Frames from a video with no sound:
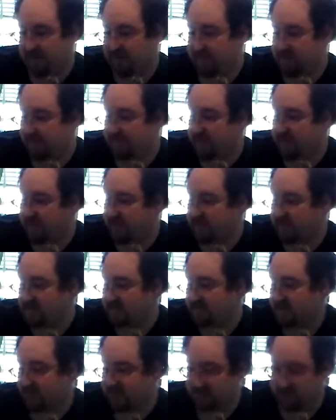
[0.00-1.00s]
He might be a
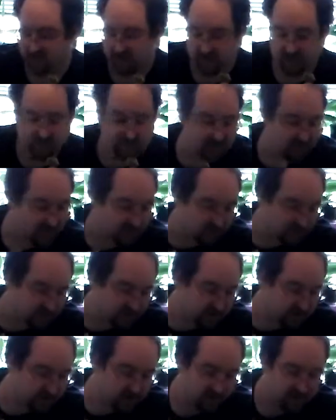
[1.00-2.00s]
special unit
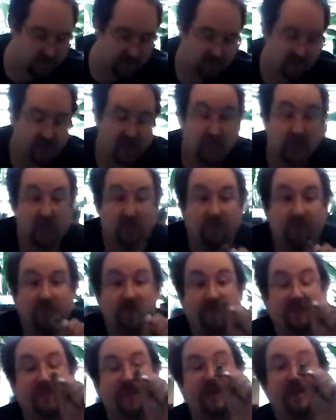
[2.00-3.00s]
card.
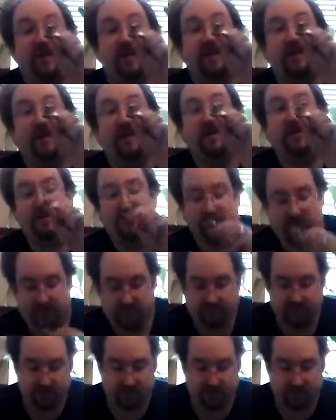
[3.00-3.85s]
We'll find out.